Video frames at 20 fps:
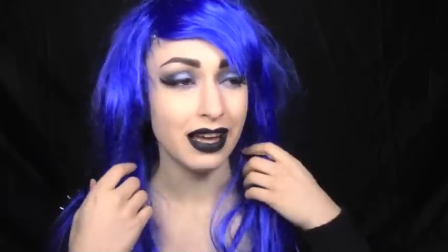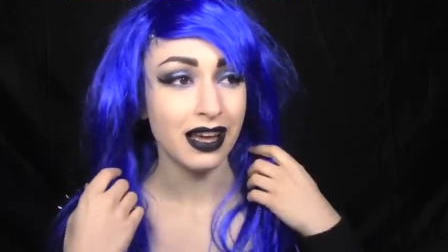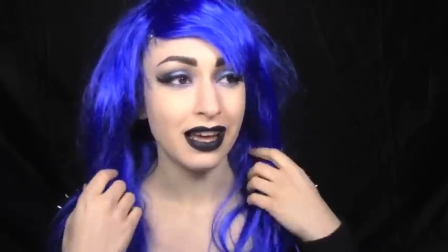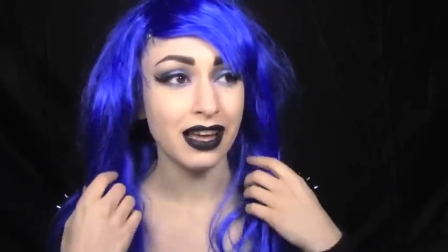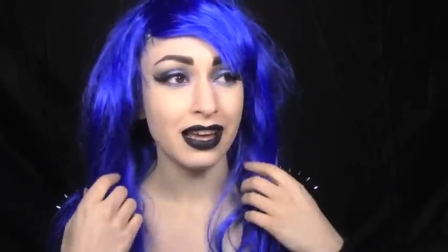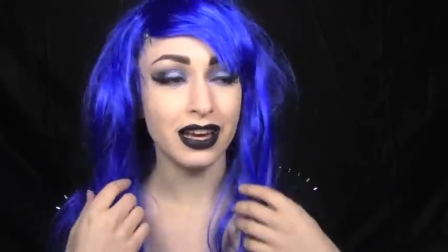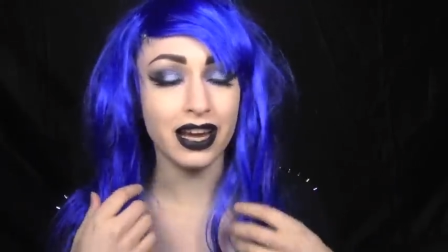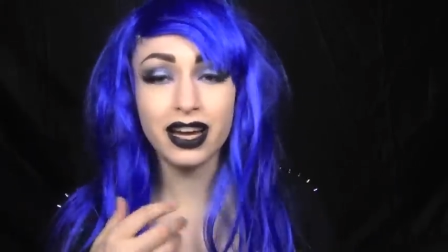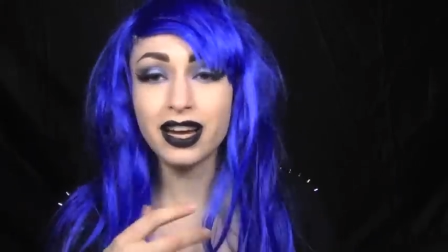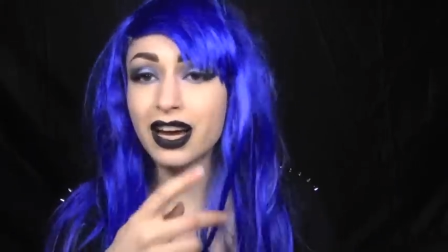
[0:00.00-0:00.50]

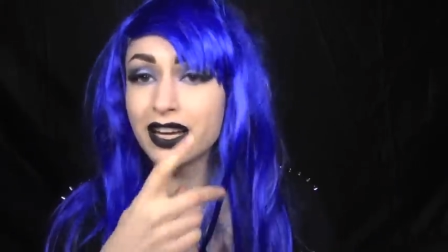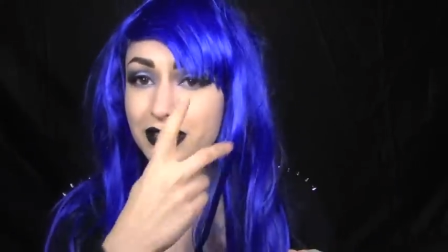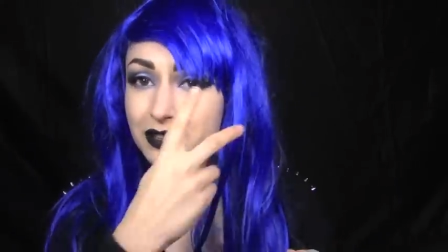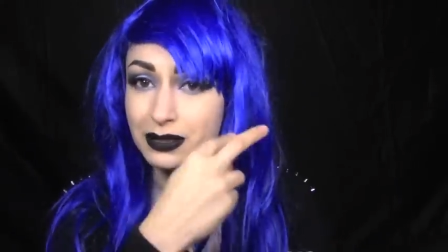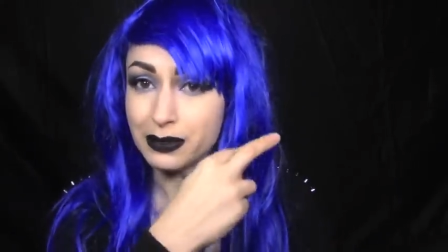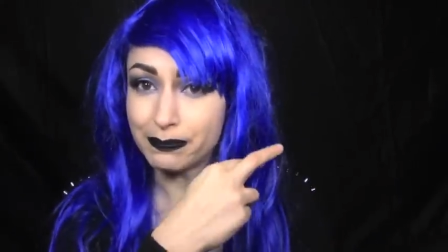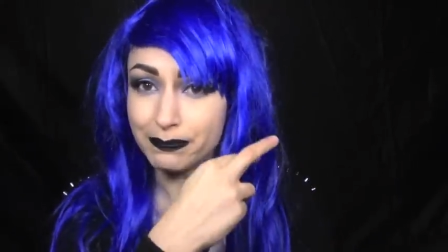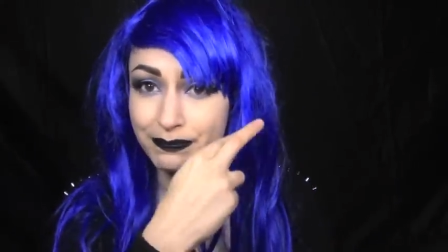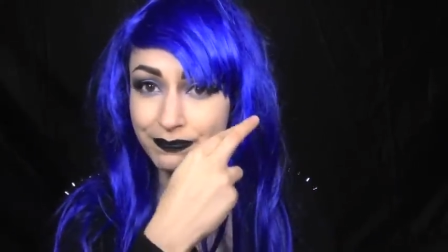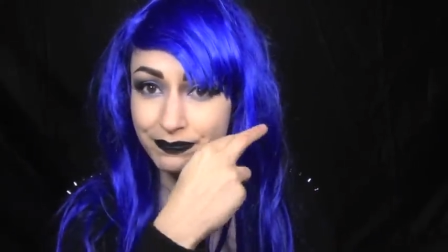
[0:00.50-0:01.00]
and I cut
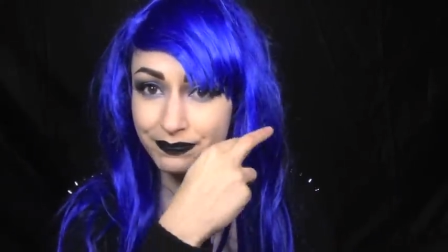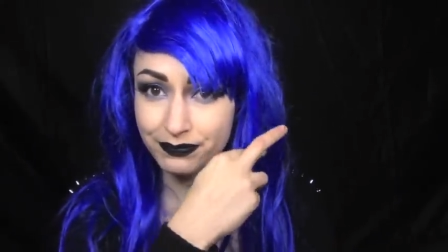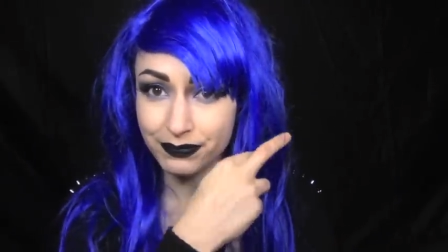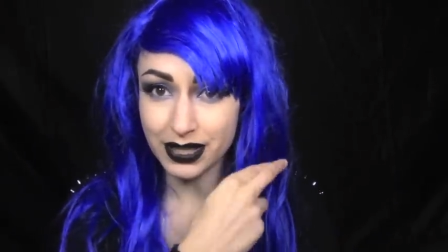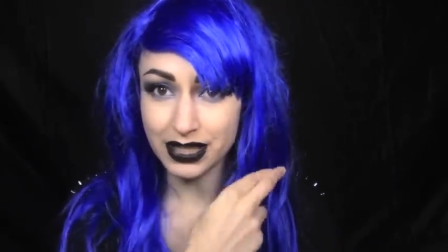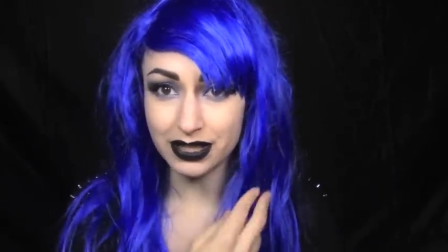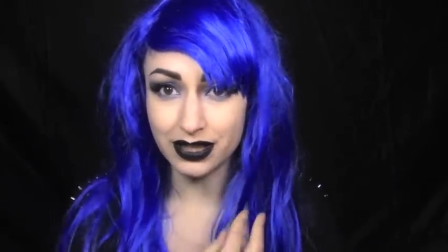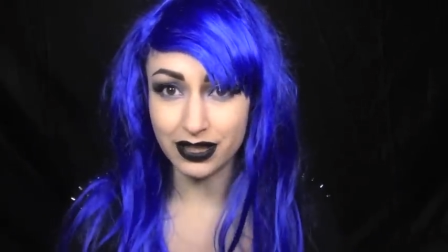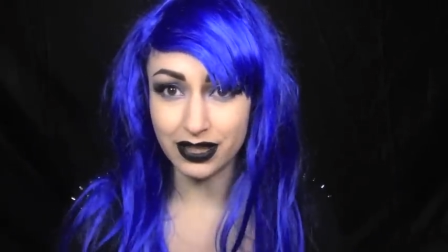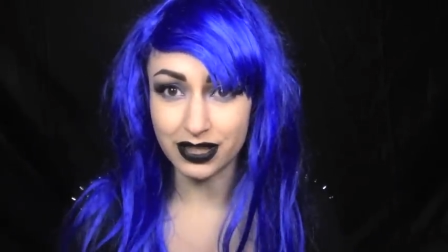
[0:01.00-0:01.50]
them
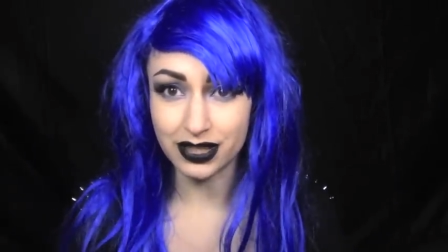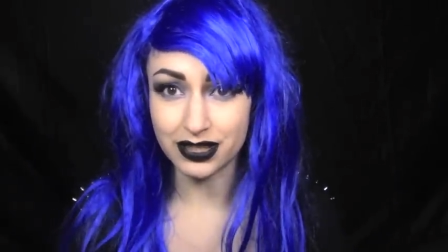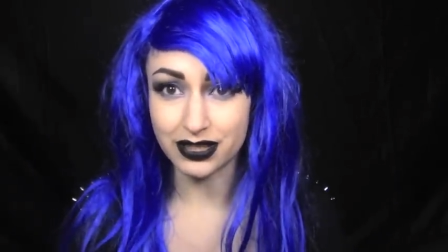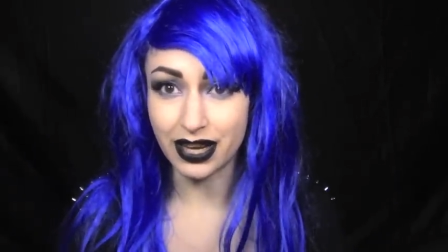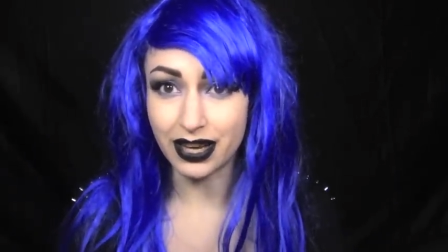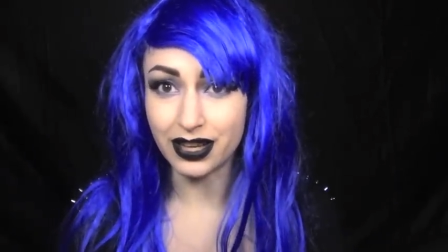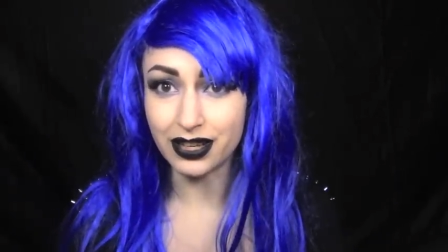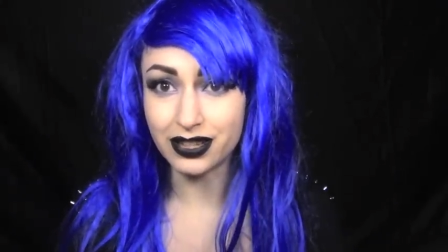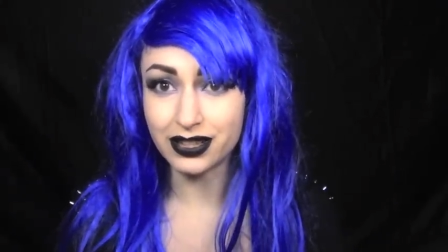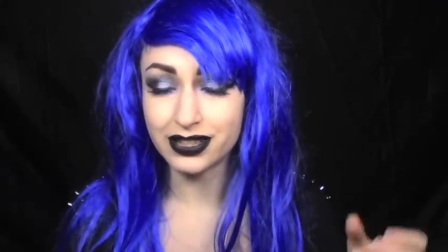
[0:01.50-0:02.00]
into this
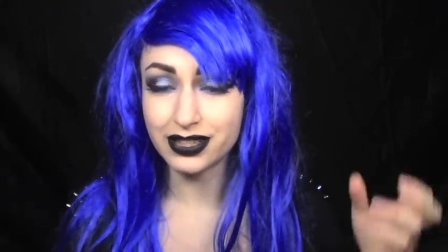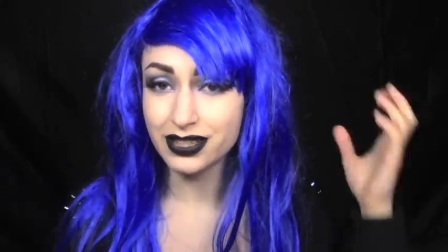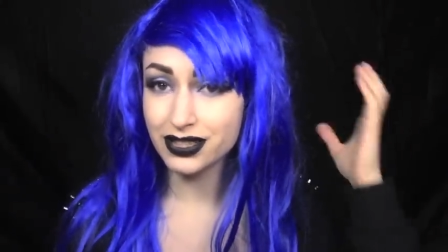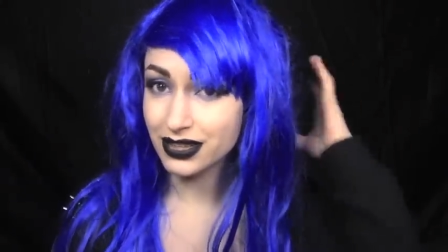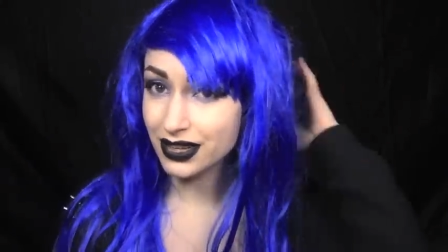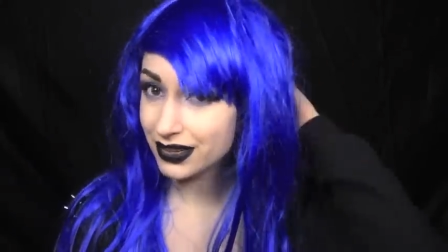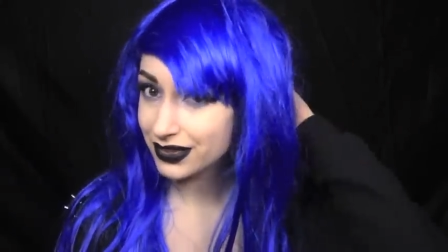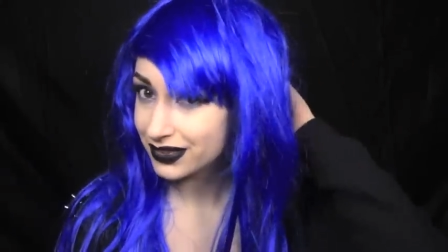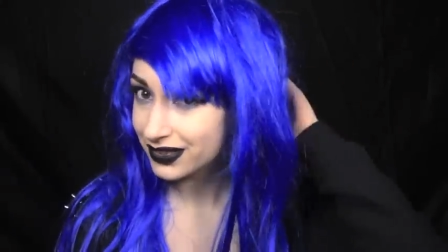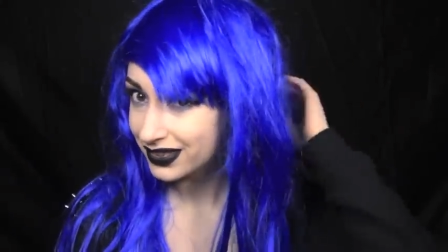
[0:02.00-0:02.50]
style,
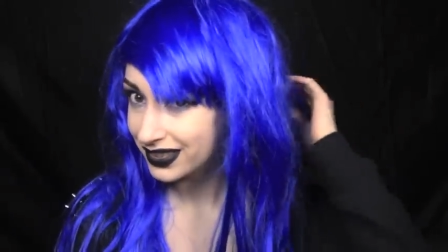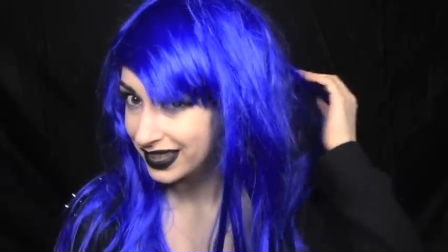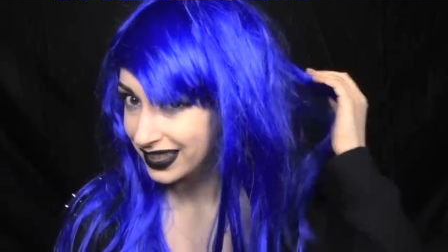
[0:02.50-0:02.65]
so.